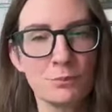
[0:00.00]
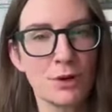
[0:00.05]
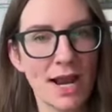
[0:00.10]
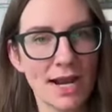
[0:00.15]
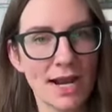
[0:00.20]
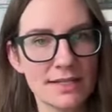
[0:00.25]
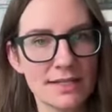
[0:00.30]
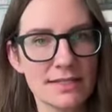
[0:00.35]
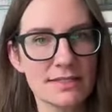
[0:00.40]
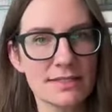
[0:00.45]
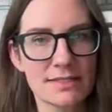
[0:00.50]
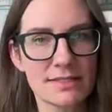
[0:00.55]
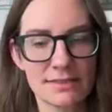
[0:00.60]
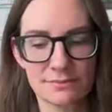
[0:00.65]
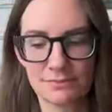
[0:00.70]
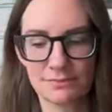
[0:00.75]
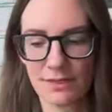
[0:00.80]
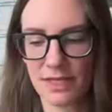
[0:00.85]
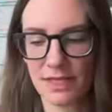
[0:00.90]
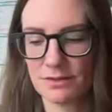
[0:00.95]

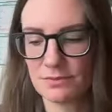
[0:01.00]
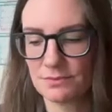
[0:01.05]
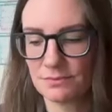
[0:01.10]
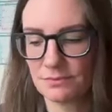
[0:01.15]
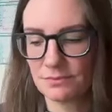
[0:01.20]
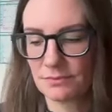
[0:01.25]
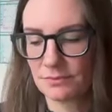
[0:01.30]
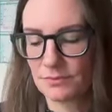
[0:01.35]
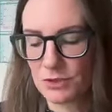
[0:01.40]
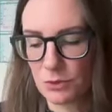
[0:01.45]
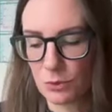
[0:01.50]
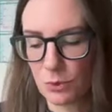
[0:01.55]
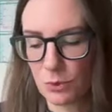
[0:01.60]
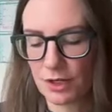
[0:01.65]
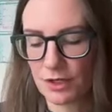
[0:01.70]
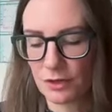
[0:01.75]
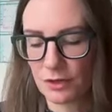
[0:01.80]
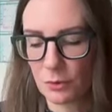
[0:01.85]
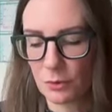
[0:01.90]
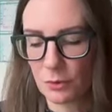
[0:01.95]
practice and do
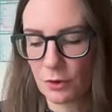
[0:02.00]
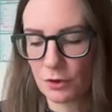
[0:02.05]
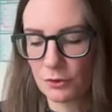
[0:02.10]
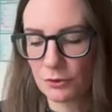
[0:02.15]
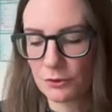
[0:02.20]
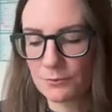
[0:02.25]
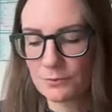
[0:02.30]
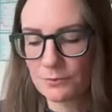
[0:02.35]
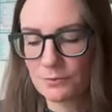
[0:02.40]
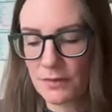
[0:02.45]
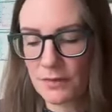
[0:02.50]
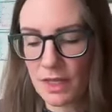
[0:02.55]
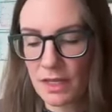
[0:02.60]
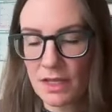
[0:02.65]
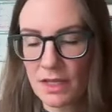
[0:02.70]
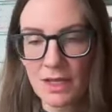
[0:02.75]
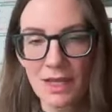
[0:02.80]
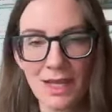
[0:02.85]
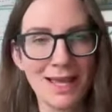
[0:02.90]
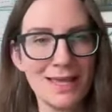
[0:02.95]
work in the world.
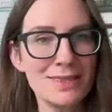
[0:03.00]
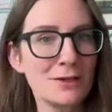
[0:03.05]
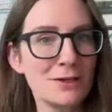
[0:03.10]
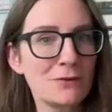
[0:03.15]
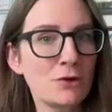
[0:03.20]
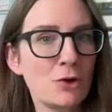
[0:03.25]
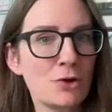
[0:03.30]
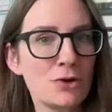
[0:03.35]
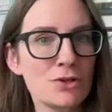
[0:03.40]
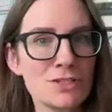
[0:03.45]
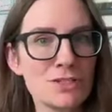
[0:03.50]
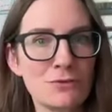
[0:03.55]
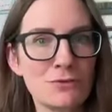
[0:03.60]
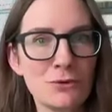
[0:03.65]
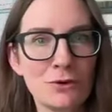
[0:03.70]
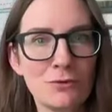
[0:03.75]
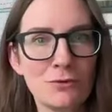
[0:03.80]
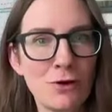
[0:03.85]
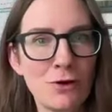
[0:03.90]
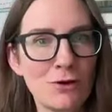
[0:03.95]
And then, of course,
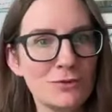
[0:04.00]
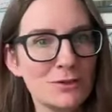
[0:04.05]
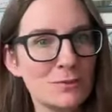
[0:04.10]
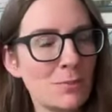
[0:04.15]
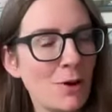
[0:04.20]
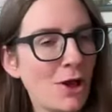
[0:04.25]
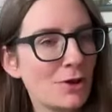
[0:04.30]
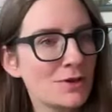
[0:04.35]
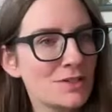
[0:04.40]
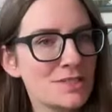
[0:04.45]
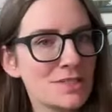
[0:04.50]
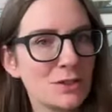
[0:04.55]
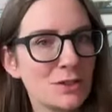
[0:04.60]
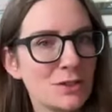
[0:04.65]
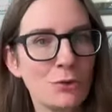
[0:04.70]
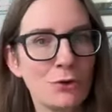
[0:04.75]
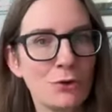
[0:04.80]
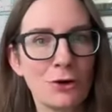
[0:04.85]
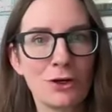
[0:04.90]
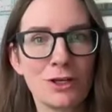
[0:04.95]
if you're involved in policy
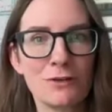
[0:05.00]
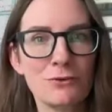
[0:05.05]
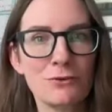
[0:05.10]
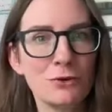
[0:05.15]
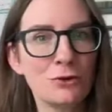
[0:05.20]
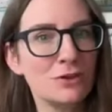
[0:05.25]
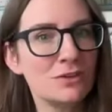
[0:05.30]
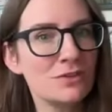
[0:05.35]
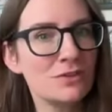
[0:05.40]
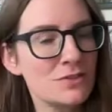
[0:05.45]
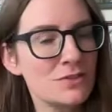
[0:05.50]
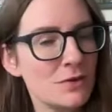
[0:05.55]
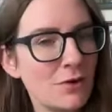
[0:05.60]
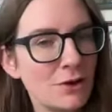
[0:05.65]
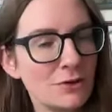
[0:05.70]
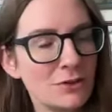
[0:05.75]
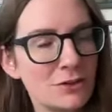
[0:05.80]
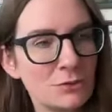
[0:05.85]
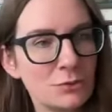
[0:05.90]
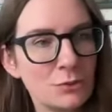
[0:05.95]
work, if you're
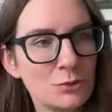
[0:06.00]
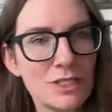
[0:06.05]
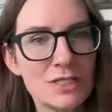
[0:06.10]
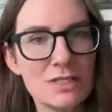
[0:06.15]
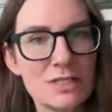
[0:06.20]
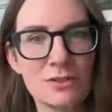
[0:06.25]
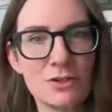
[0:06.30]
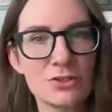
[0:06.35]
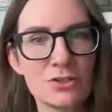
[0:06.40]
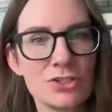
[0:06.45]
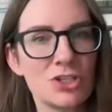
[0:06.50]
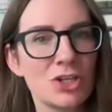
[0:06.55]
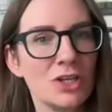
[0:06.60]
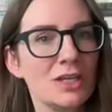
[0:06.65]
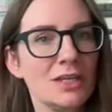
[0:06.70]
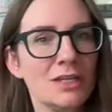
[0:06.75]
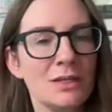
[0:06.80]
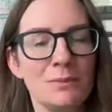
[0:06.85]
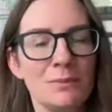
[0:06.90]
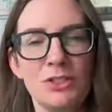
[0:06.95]
involved in research,
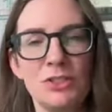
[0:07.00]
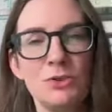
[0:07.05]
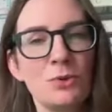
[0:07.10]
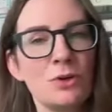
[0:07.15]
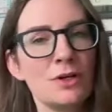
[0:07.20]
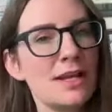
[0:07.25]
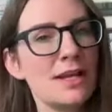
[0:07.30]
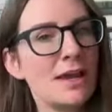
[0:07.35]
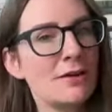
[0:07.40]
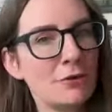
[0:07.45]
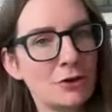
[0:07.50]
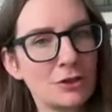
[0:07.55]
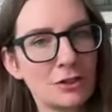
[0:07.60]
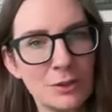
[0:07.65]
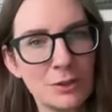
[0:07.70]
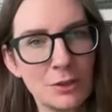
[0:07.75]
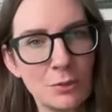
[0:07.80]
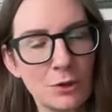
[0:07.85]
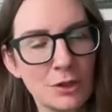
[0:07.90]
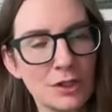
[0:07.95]
I mean, you are never
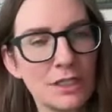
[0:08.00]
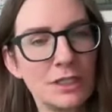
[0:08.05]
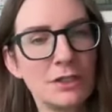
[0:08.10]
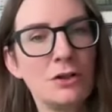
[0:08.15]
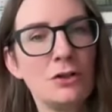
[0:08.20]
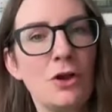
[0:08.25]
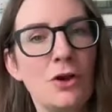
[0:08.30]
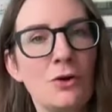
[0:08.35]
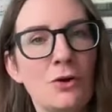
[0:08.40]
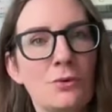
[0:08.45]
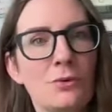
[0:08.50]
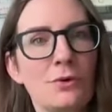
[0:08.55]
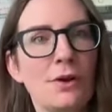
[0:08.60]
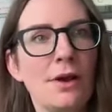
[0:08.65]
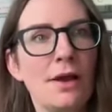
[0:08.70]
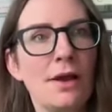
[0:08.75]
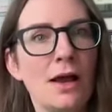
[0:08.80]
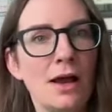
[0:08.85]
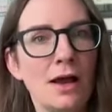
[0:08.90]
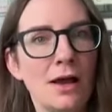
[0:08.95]
going to be working
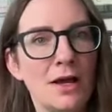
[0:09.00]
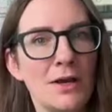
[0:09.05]
alone.